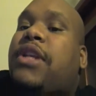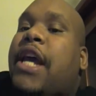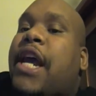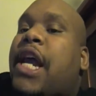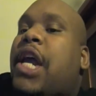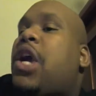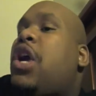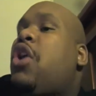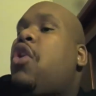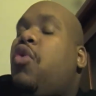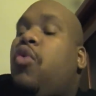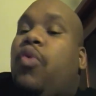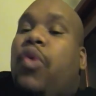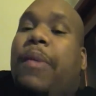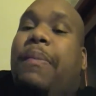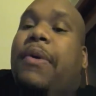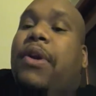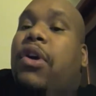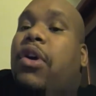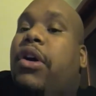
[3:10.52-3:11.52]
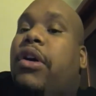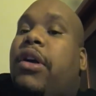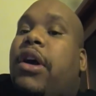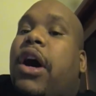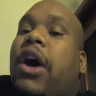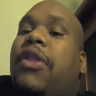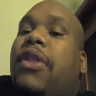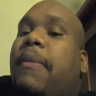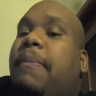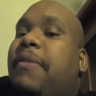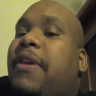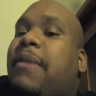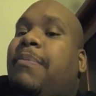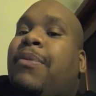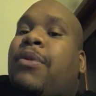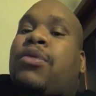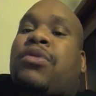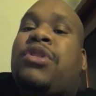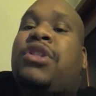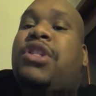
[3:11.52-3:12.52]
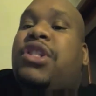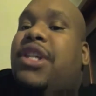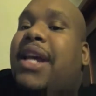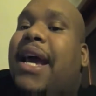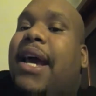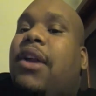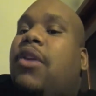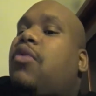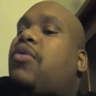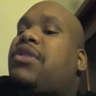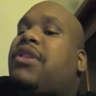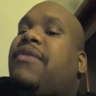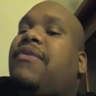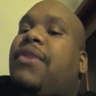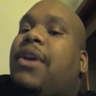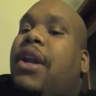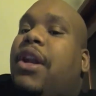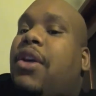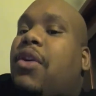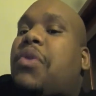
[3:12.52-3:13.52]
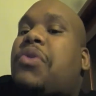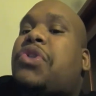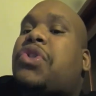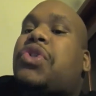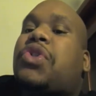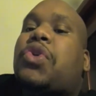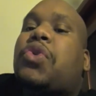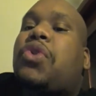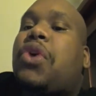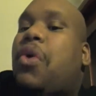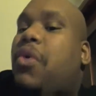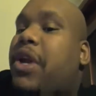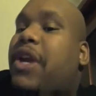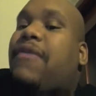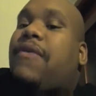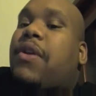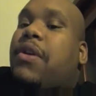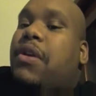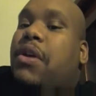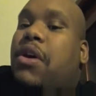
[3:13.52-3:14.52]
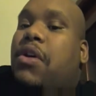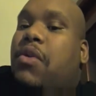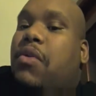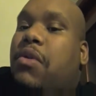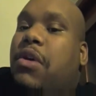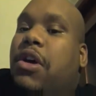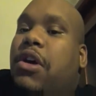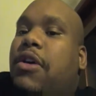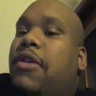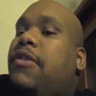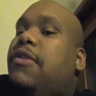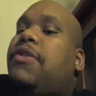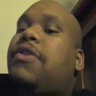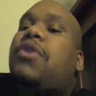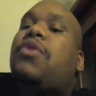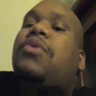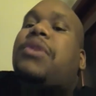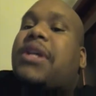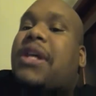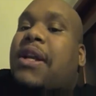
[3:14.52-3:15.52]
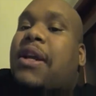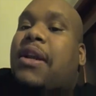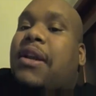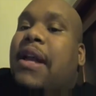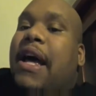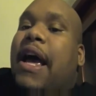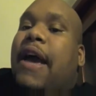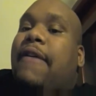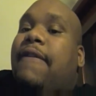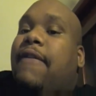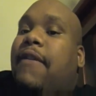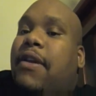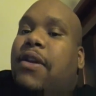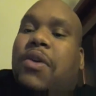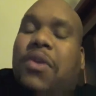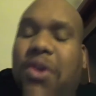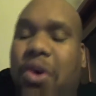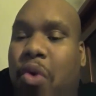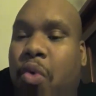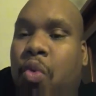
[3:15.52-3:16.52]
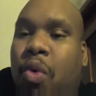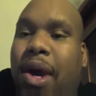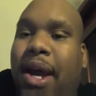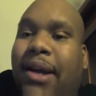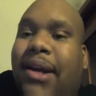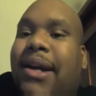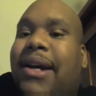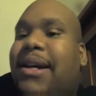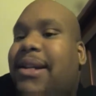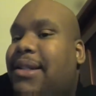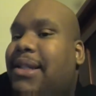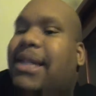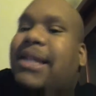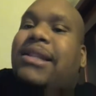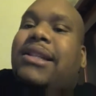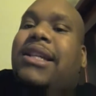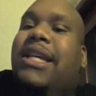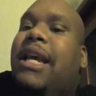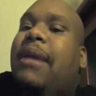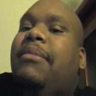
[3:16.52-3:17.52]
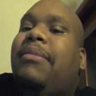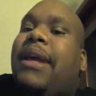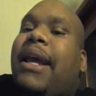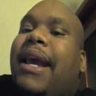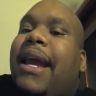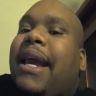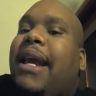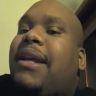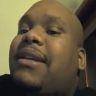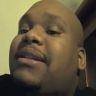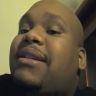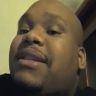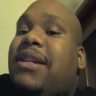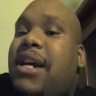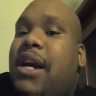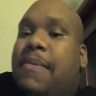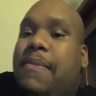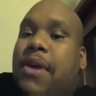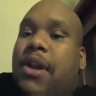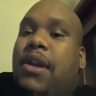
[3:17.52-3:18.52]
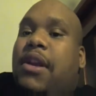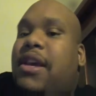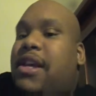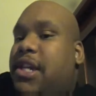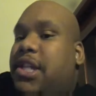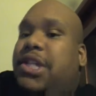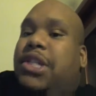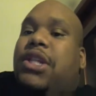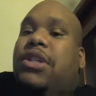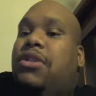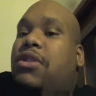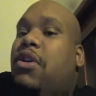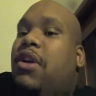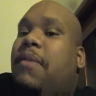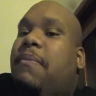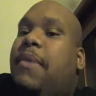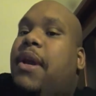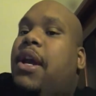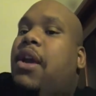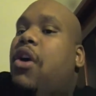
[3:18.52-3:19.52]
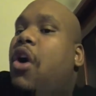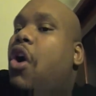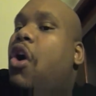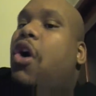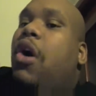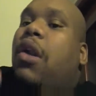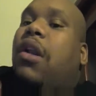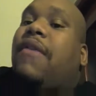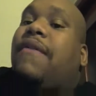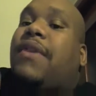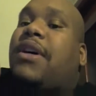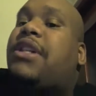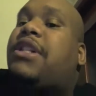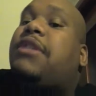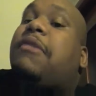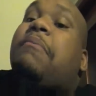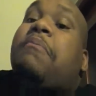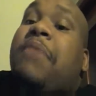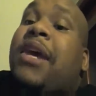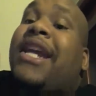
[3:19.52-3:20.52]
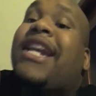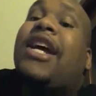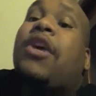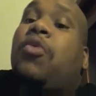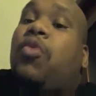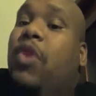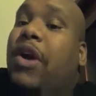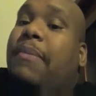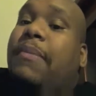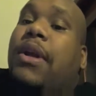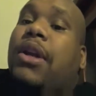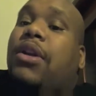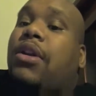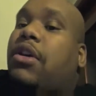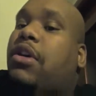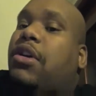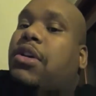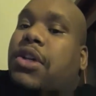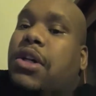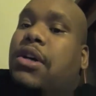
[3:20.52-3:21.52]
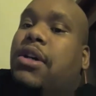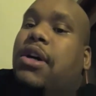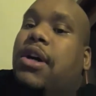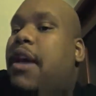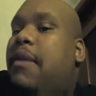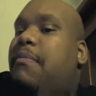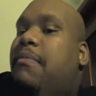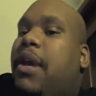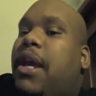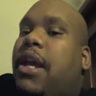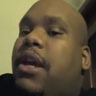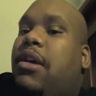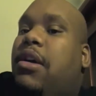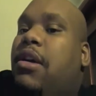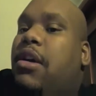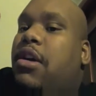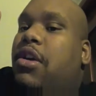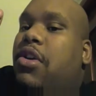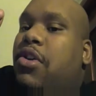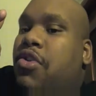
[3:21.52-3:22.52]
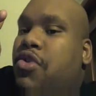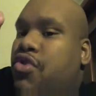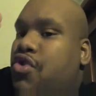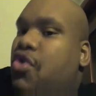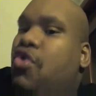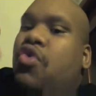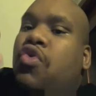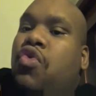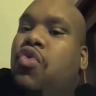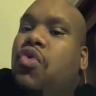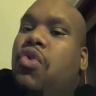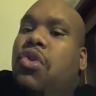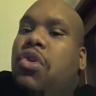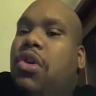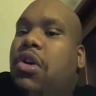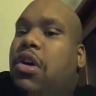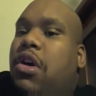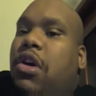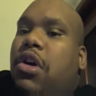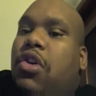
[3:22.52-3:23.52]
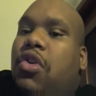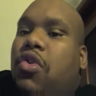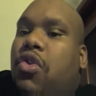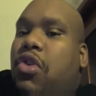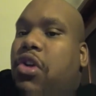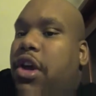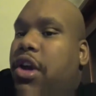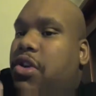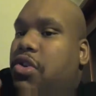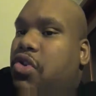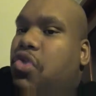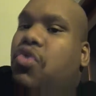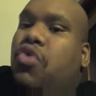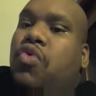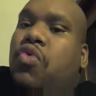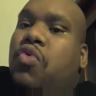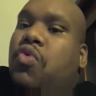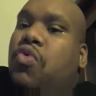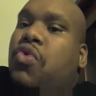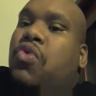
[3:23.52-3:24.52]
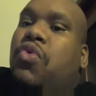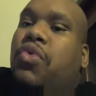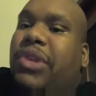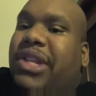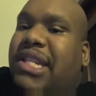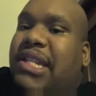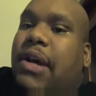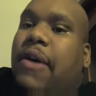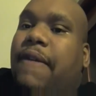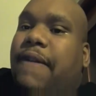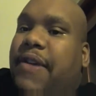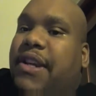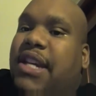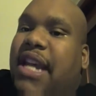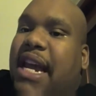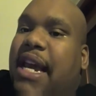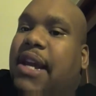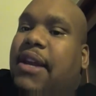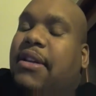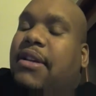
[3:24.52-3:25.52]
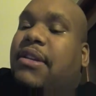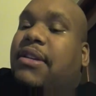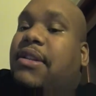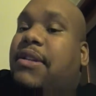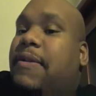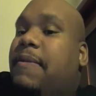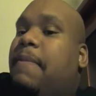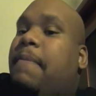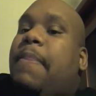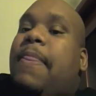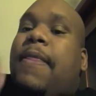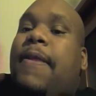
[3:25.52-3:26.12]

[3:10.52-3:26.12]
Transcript: day, ripping on other people's channels and videos you don't even know. You get a life. And you know what? Just keep the hates coming. It's just going to make all of us men and women look good and make you and you rude, selfish haters